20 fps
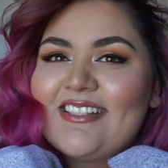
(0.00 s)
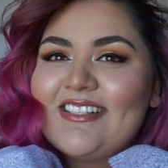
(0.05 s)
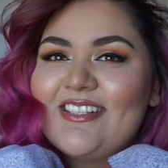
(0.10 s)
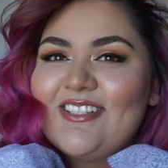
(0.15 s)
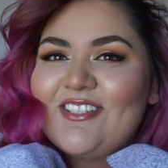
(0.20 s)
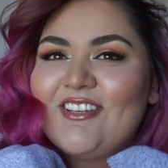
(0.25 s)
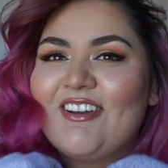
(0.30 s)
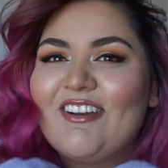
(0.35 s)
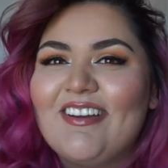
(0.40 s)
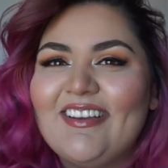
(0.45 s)

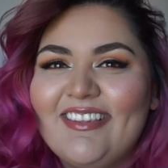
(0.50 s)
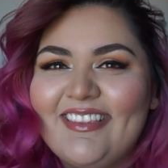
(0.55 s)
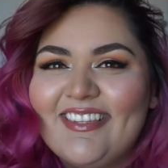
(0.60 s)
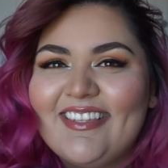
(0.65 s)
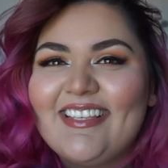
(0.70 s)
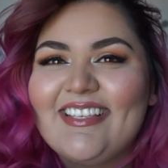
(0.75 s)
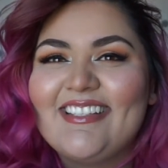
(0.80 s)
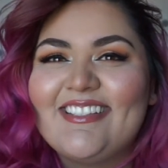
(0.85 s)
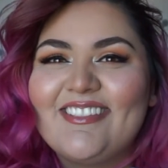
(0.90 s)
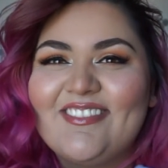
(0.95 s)
enjoyed
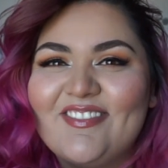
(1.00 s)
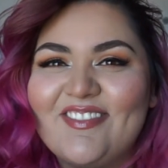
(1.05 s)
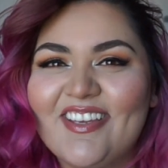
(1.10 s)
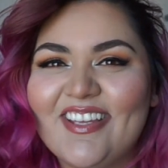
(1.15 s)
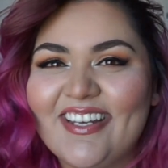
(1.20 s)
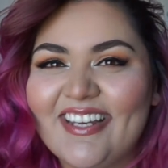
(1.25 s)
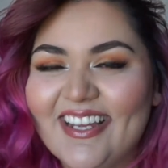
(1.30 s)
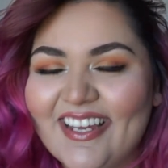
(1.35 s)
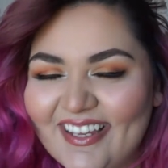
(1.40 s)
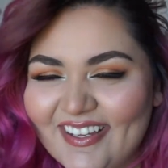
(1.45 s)
this
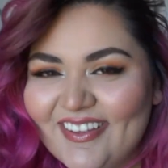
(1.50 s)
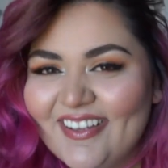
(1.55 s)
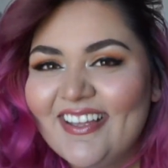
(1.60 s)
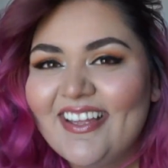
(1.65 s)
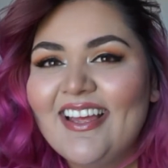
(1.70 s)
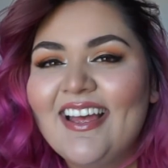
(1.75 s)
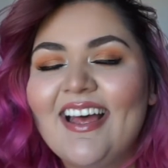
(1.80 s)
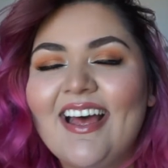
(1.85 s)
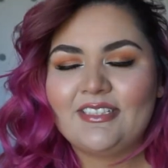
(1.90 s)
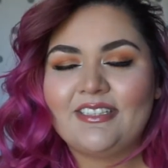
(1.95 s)
video.
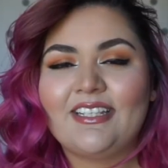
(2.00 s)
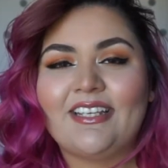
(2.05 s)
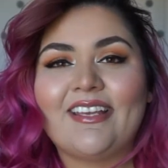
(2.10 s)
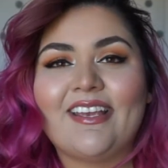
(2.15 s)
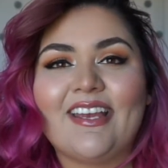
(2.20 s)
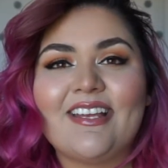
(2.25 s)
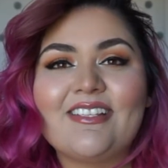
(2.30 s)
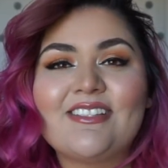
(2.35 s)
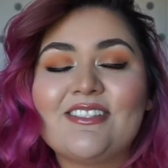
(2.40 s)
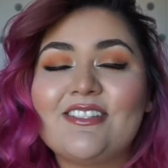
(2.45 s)
Thank you
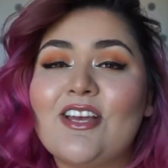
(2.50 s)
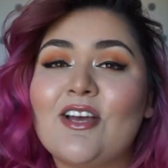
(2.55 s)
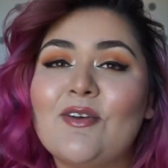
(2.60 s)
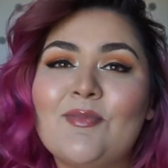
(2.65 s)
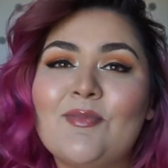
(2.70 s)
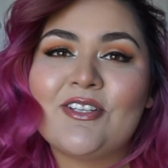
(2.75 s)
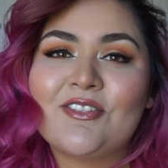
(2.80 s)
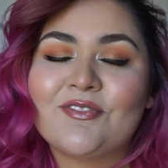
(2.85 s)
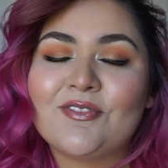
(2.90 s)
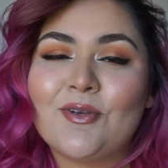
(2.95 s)
guys so
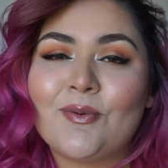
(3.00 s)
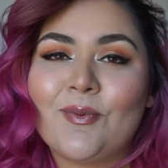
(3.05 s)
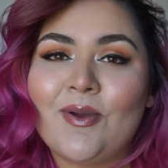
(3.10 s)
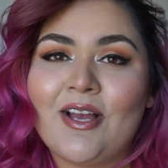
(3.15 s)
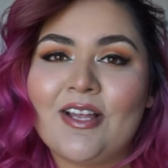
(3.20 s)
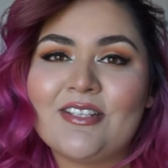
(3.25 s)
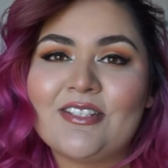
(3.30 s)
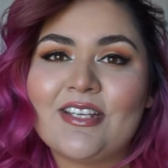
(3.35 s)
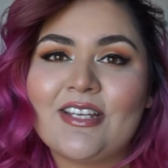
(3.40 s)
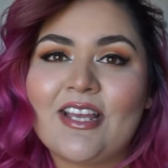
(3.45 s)
for
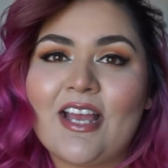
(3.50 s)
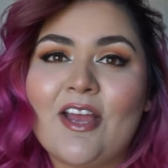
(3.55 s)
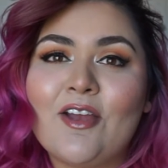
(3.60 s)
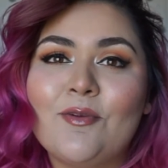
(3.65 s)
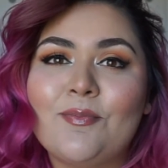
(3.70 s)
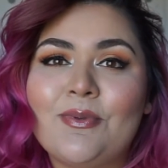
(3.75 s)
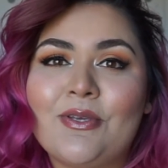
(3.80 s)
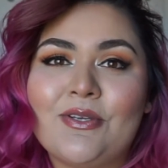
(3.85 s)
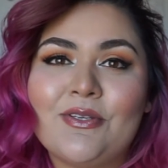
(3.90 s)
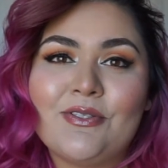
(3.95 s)
watching. I
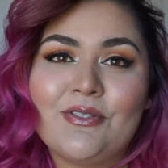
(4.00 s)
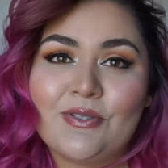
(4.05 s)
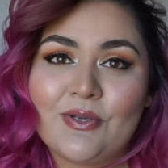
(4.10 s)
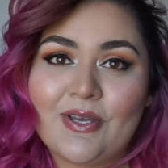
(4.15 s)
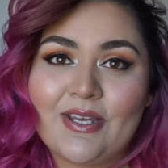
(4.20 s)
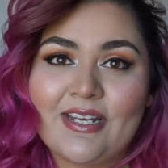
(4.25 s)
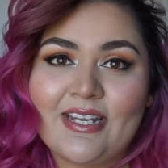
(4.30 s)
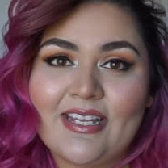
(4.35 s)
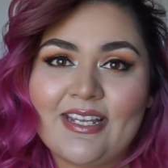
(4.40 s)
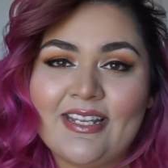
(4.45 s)
hope you
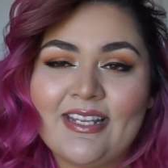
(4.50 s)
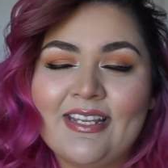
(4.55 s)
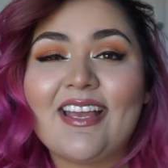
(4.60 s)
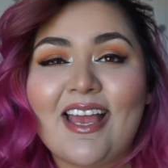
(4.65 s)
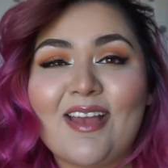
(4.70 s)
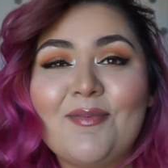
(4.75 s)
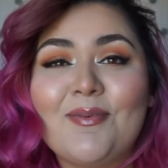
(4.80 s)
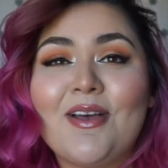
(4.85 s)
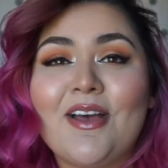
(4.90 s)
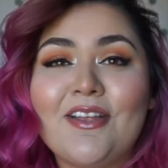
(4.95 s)
enjoyed it.
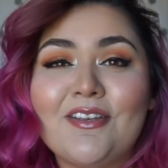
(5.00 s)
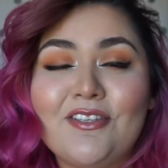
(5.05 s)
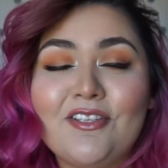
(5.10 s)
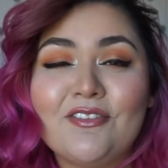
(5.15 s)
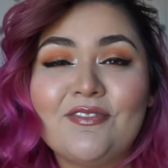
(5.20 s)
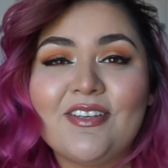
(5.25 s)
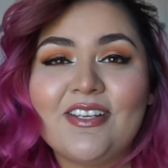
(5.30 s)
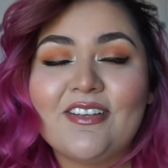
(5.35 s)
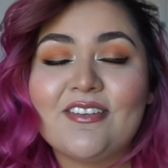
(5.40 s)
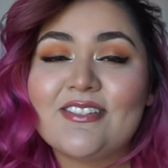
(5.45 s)
I put uh, out new
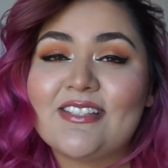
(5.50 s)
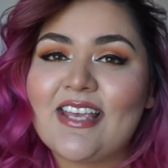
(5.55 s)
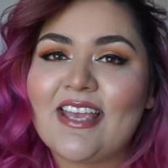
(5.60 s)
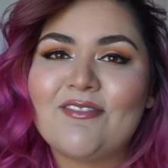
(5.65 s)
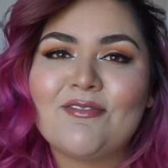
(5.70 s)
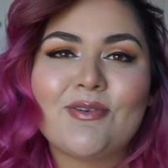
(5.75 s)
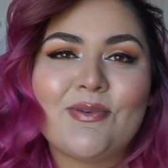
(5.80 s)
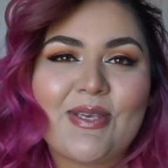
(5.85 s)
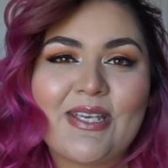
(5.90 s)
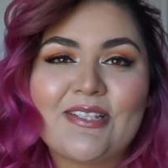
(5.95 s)
videos
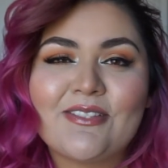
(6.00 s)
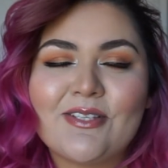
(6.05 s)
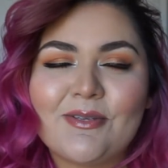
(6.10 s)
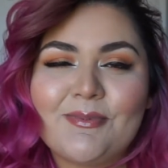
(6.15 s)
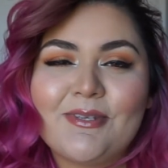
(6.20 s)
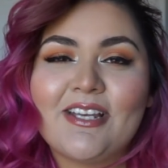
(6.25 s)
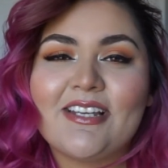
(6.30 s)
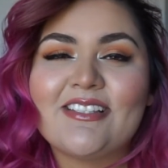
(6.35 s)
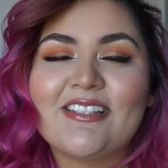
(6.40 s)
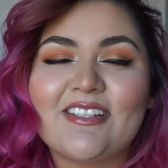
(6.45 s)
every week, so if you
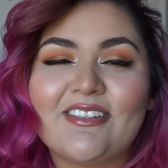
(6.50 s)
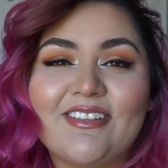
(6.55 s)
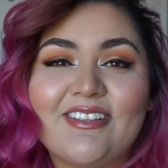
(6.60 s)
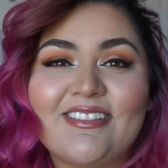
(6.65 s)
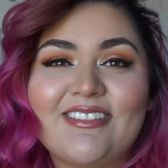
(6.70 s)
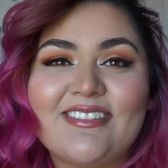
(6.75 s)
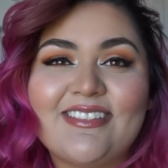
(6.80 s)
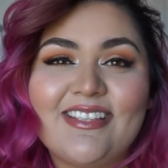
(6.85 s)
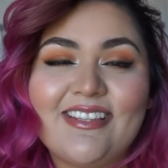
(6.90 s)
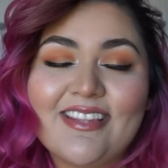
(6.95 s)
guys stick around
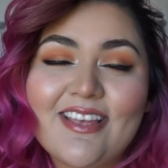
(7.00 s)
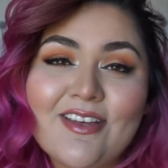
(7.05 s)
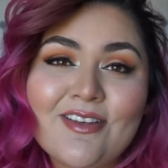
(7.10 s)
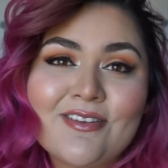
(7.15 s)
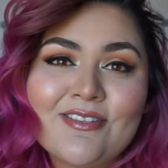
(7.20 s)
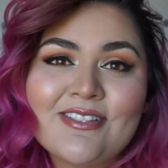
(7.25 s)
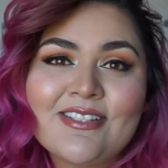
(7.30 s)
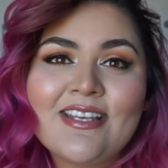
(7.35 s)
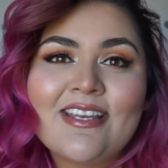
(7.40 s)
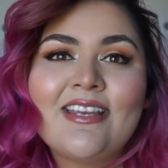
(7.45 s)
to see
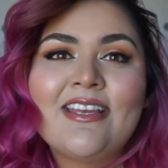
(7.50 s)
those.